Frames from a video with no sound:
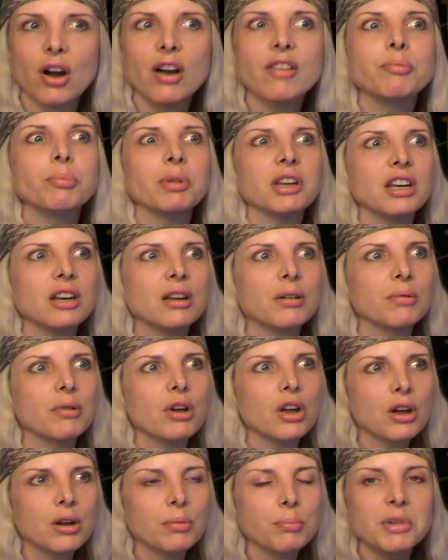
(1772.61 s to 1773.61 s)
I've been
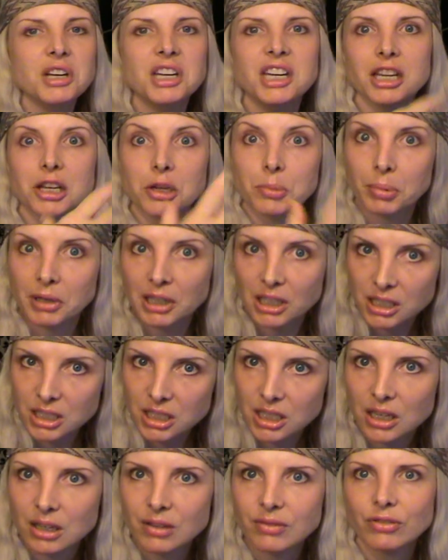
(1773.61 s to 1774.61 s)
a
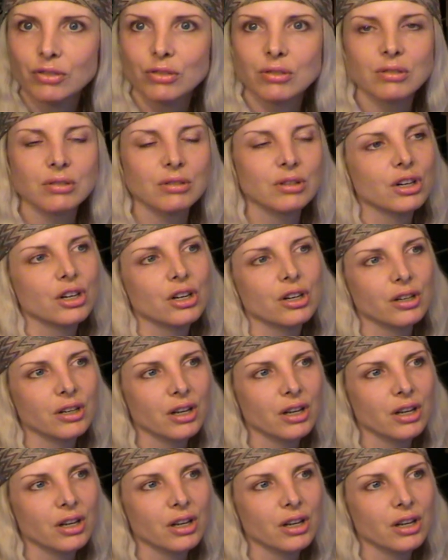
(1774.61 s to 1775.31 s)
manipulative, or,